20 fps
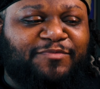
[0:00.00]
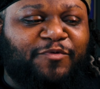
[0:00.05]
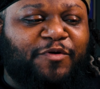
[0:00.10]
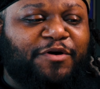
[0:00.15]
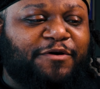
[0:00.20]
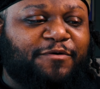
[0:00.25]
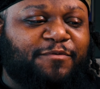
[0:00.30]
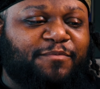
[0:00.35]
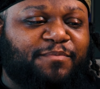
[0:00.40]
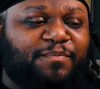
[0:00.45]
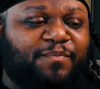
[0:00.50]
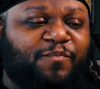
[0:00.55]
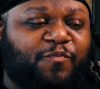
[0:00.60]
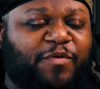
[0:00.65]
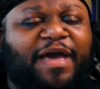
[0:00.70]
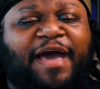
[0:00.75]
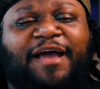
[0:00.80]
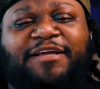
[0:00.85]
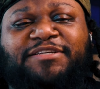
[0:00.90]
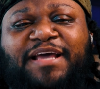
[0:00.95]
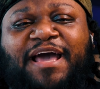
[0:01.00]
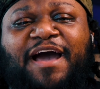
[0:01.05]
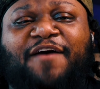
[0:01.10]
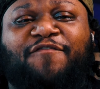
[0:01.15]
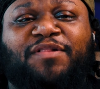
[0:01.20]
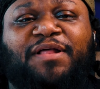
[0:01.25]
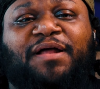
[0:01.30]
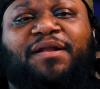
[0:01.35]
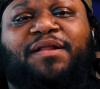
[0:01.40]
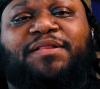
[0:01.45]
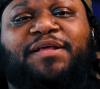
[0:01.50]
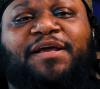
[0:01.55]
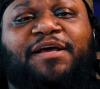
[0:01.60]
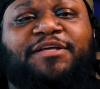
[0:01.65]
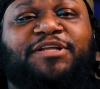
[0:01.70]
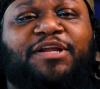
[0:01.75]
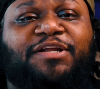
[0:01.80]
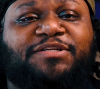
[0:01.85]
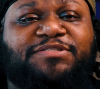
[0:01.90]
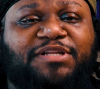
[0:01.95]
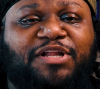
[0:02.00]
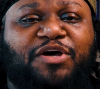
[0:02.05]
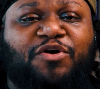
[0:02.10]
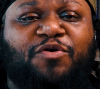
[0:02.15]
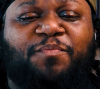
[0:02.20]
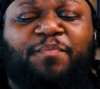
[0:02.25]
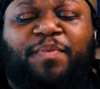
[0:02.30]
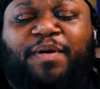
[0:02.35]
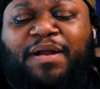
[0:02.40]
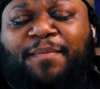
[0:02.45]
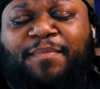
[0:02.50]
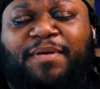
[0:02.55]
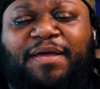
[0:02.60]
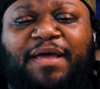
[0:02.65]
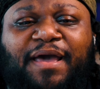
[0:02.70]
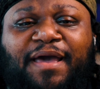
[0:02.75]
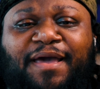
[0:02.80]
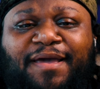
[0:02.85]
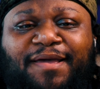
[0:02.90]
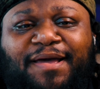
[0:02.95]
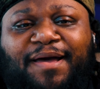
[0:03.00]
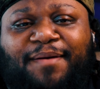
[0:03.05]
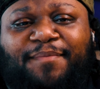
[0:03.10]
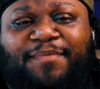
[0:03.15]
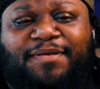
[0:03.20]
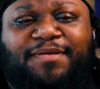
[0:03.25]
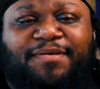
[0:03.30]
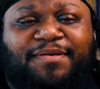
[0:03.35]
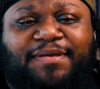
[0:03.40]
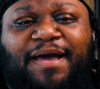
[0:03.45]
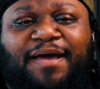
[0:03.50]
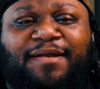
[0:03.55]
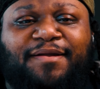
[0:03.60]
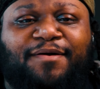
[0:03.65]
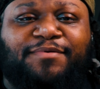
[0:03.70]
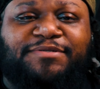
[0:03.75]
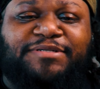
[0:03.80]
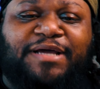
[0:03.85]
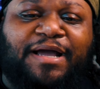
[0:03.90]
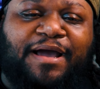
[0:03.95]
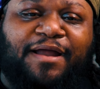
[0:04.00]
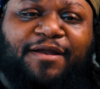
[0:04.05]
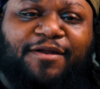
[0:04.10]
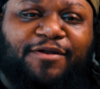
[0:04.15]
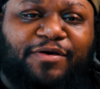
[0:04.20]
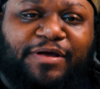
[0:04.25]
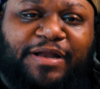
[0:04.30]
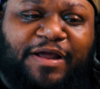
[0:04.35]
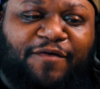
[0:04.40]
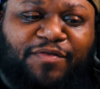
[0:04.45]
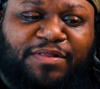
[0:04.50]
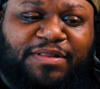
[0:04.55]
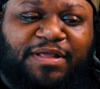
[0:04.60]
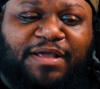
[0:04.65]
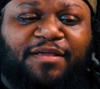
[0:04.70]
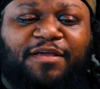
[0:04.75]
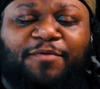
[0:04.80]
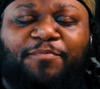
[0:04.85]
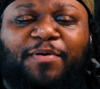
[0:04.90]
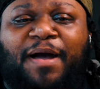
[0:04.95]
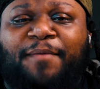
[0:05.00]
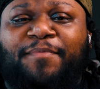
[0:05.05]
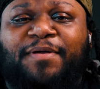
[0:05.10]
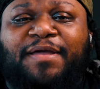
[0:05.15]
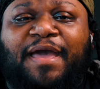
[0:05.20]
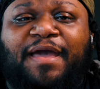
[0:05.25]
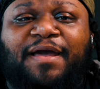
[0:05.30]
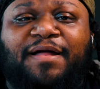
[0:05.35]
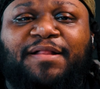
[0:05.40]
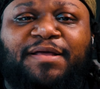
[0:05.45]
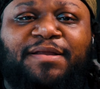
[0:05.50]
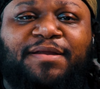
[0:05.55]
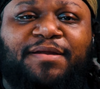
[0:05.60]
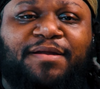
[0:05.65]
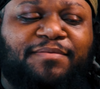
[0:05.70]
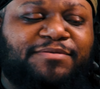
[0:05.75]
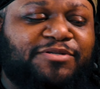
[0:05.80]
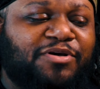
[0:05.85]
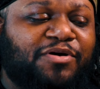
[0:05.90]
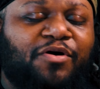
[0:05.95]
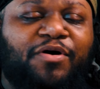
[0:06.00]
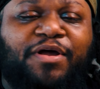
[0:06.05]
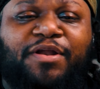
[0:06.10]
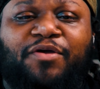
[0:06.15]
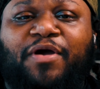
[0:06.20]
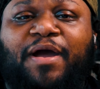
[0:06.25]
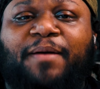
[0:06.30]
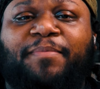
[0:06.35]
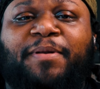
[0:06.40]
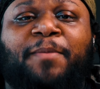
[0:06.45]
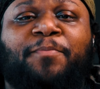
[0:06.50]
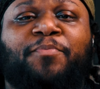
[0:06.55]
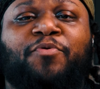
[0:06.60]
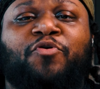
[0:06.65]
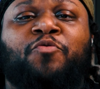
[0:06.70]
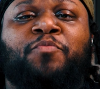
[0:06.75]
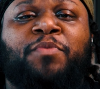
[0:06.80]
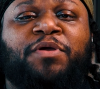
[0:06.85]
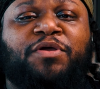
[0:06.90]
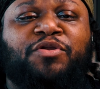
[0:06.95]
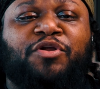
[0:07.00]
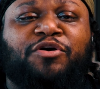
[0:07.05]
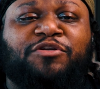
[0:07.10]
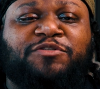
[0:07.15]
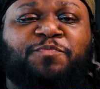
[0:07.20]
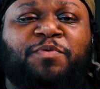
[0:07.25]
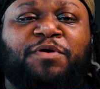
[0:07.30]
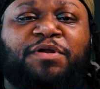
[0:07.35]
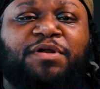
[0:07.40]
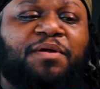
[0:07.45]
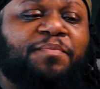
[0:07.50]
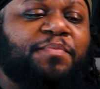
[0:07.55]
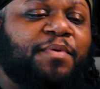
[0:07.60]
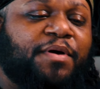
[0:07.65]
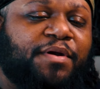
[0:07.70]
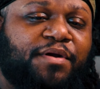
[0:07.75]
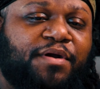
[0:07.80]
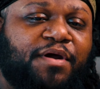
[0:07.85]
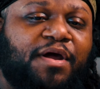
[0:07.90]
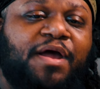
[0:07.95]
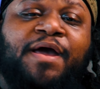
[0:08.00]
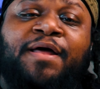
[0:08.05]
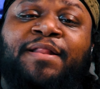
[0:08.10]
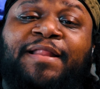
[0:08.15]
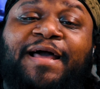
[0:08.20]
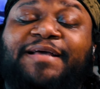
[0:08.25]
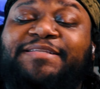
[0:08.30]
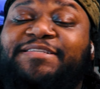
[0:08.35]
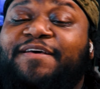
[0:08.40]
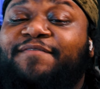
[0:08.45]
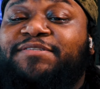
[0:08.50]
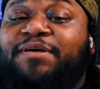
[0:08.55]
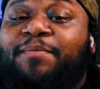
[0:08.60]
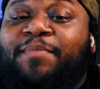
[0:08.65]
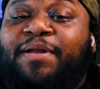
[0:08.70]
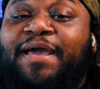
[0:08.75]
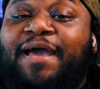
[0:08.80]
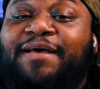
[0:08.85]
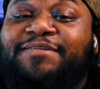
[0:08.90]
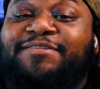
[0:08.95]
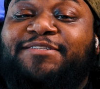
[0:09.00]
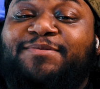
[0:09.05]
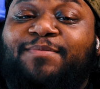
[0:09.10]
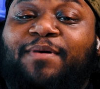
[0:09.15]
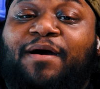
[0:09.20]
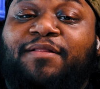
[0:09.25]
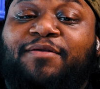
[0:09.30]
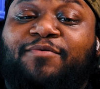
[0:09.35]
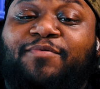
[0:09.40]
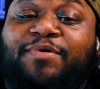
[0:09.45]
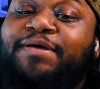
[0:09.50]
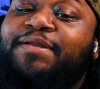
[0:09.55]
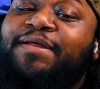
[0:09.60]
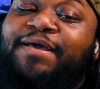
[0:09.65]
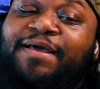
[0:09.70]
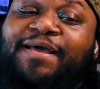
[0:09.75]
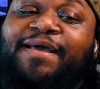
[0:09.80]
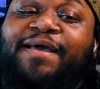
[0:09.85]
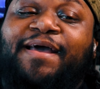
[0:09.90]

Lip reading: well, we actually have a lot of things that is low, but I mean, hey, y'all know what y'all got to do and everything. You probably can't clean it up, so go ahead and grab that broom and, you know, put it up under there. Like I said, if somebody has a smaller one,